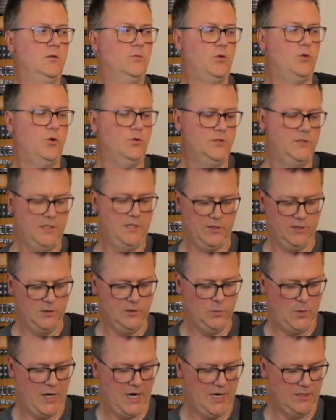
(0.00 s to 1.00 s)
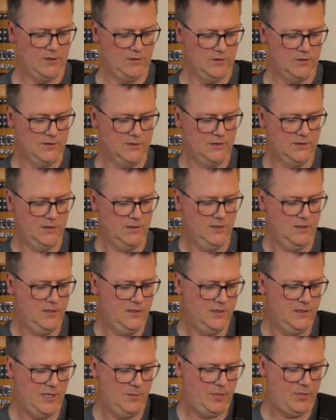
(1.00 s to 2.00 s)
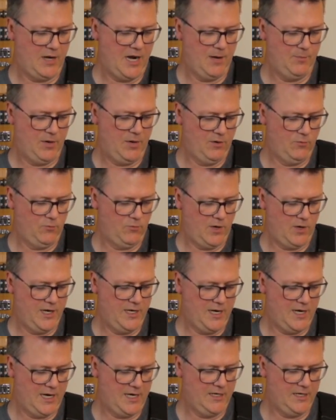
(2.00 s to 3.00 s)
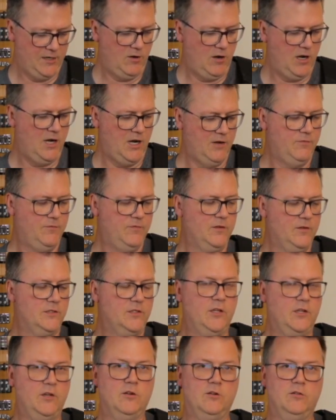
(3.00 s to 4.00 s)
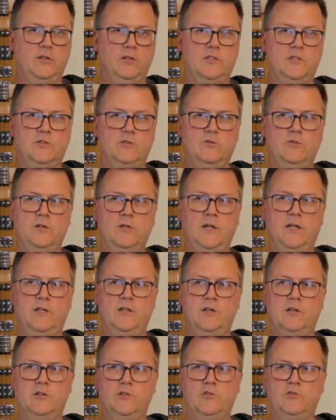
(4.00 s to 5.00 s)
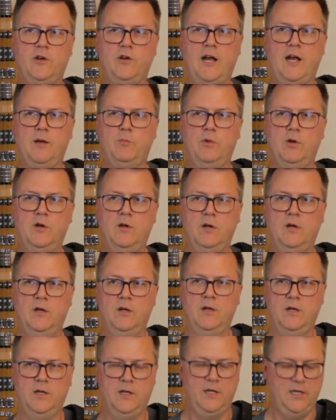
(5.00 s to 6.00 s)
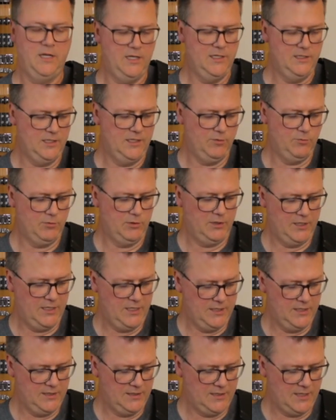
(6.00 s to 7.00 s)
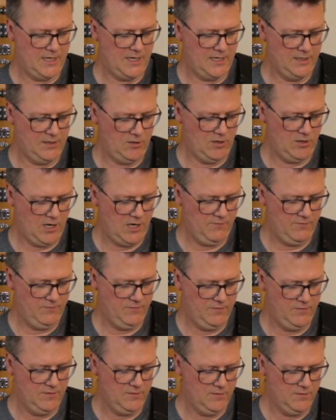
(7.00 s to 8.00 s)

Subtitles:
Pro Series models that pop right on and off. They're securely screwed onto your strap. Easy release on and off.